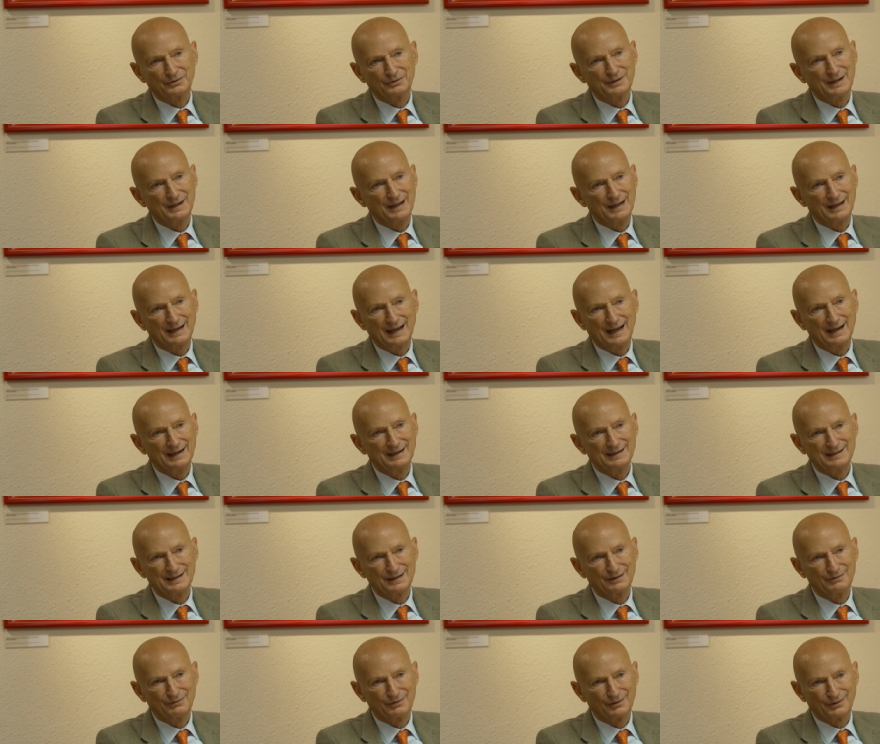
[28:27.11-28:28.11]
not to
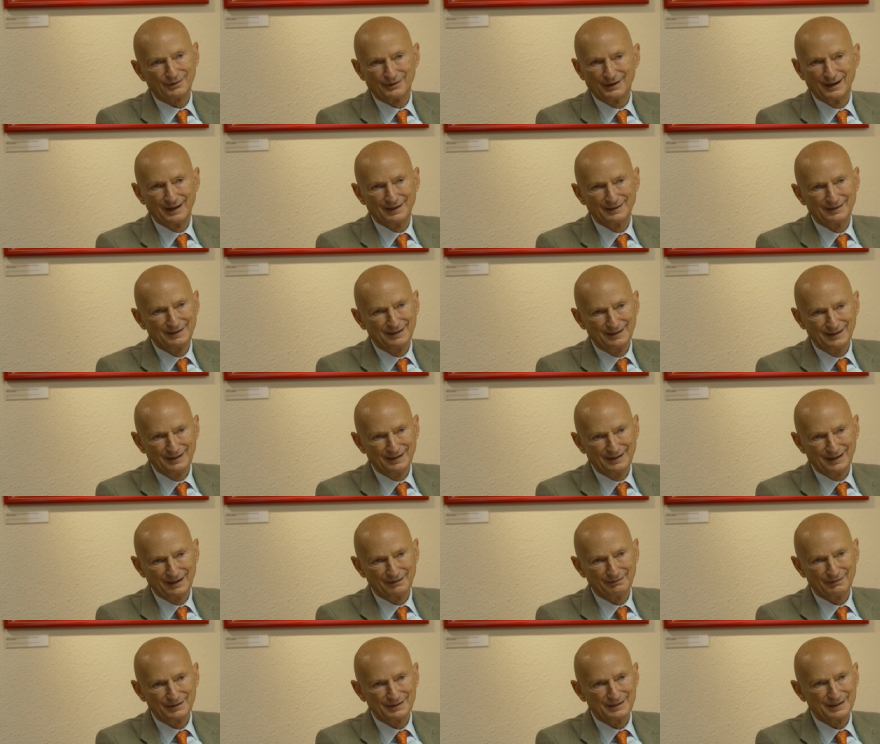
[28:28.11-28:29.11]
take anything for
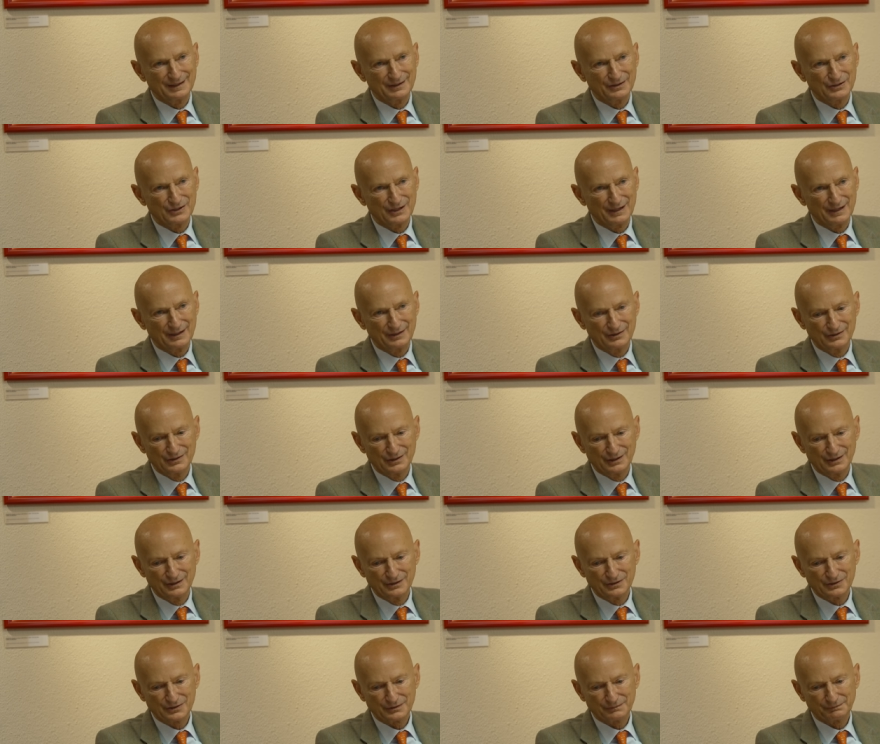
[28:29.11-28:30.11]
granted, that everything
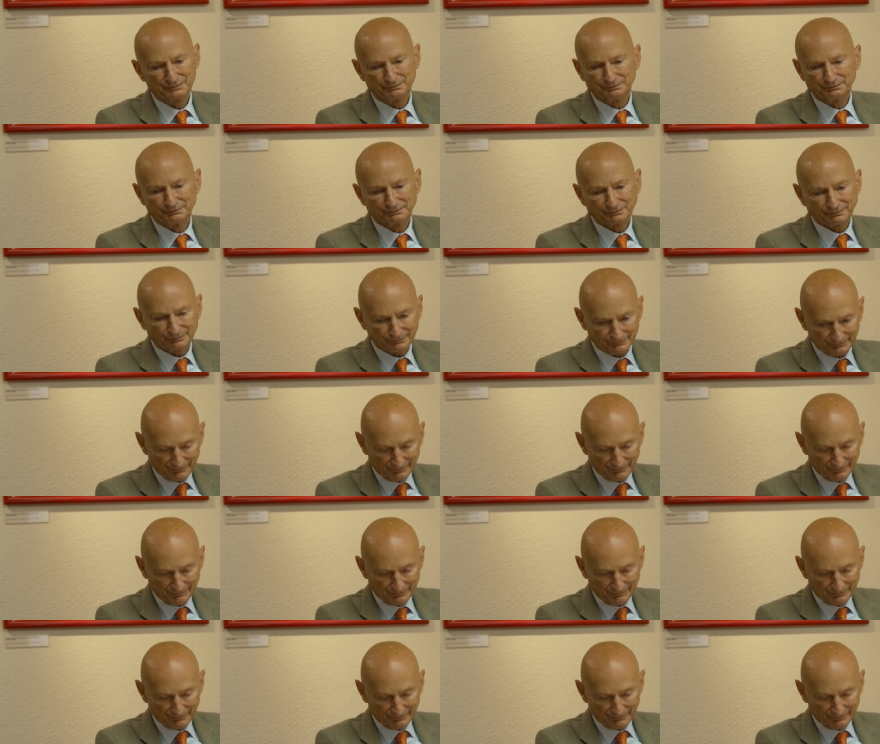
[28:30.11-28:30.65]
changes.